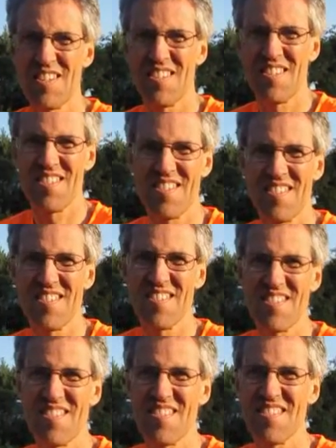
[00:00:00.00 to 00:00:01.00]

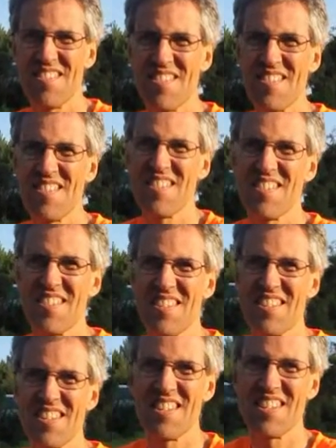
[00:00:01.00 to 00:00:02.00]
And he'll be answering some of
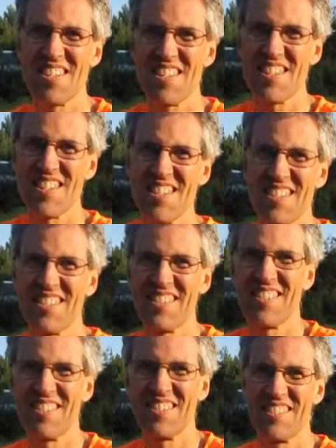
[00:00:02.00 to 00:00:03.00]
our questions in
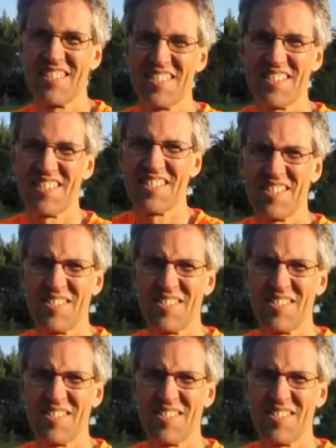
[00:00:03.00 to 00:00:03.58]
French.